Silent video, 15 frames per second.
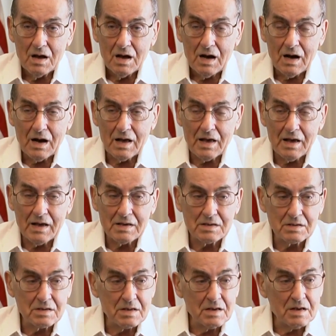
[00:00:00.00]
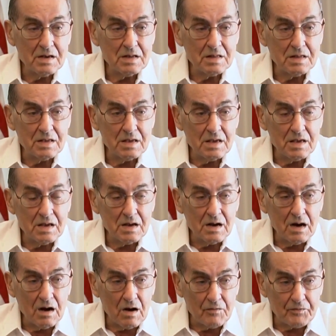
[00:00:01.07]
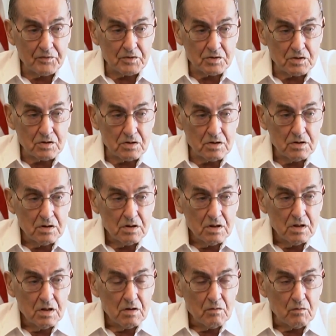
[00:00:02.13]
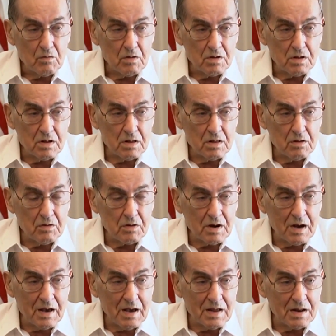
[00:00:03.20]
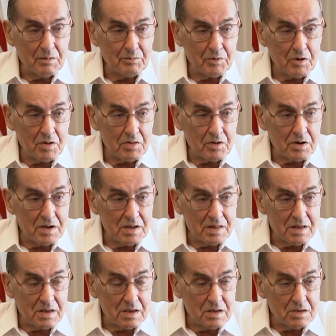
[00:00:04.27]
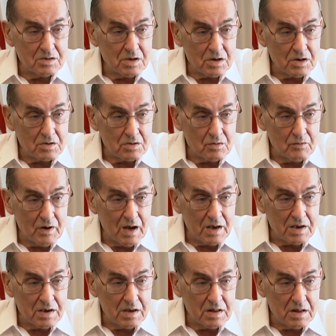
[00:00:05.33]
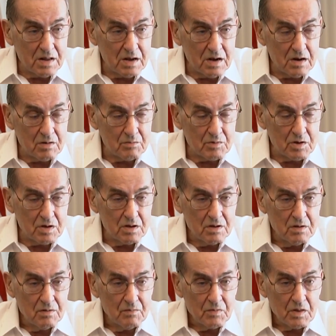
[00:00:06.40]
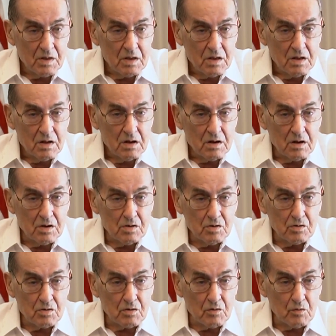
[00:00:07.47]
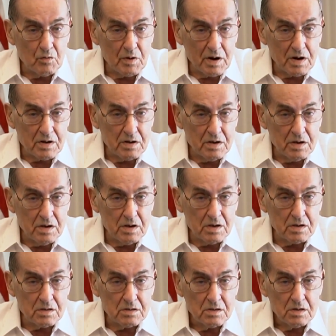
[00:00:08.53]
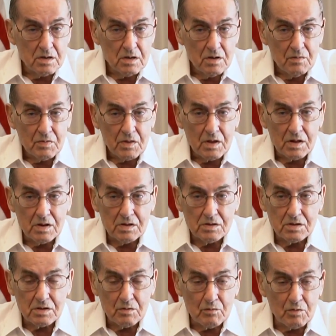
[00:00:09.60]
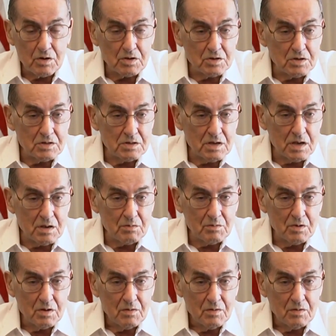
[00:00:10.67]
I asked the officer, look, I had a brother in the Czechoslovakian army. You know where he is? And he said, what's his name?